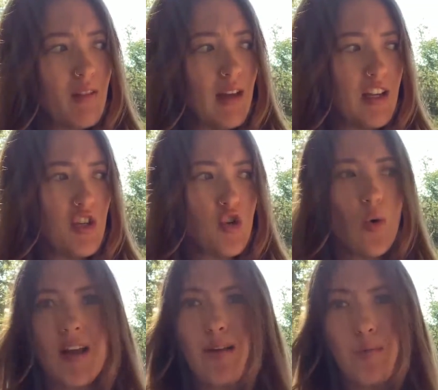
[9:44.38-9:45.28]

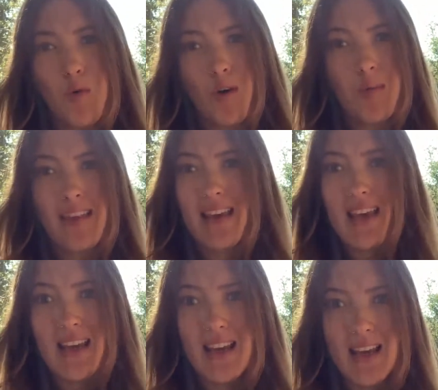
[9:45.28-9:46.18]
enjoy it more when they
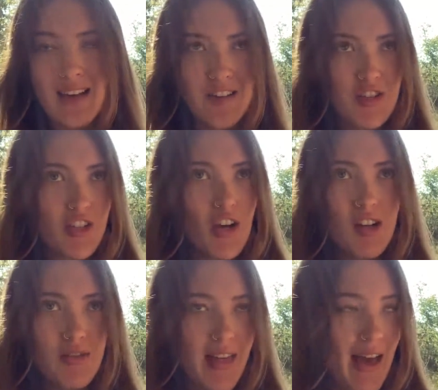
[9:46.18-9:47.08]
eat it and just
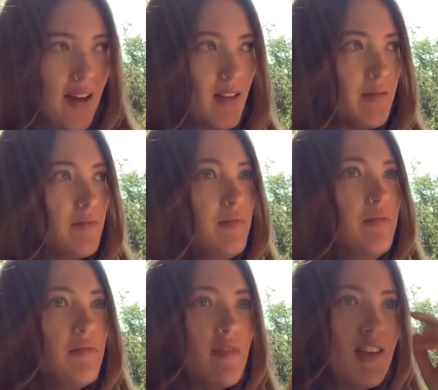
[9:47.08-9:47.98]
all of that.
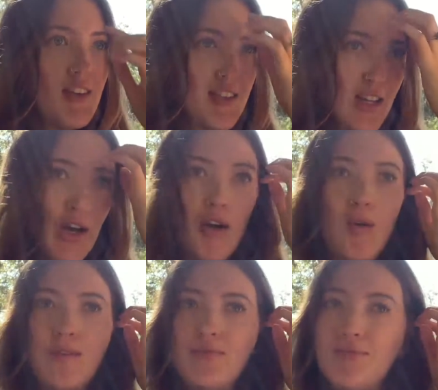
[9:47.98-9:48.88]

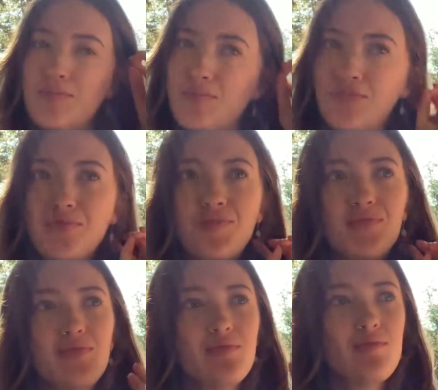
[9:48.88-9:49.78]
So
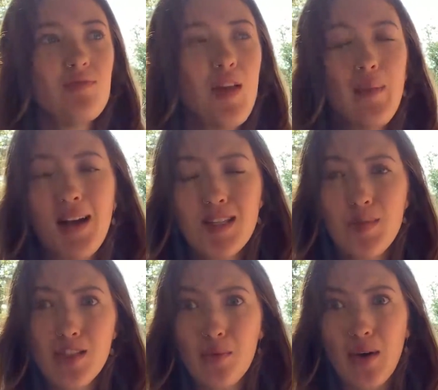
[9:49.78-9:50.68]
my
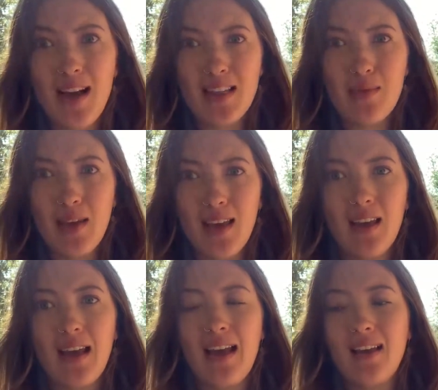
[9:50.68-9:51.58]
husband surprised me
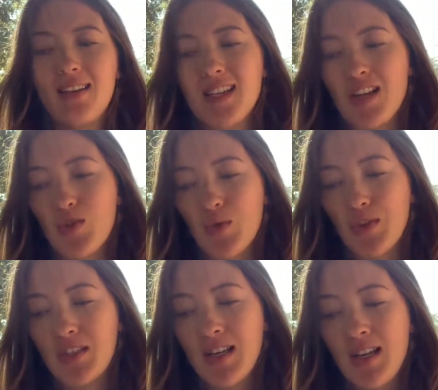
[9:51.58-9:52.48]
and had
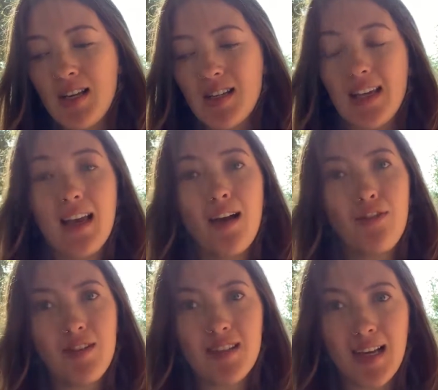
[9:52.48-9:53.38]
scheduled to get a
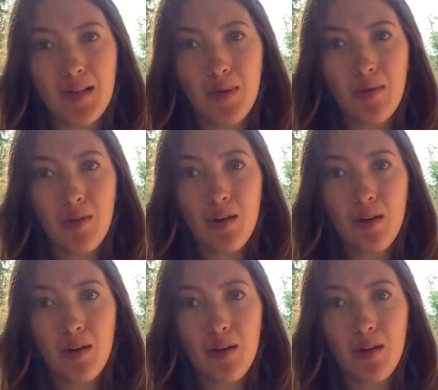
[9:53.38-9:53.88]
vasectomy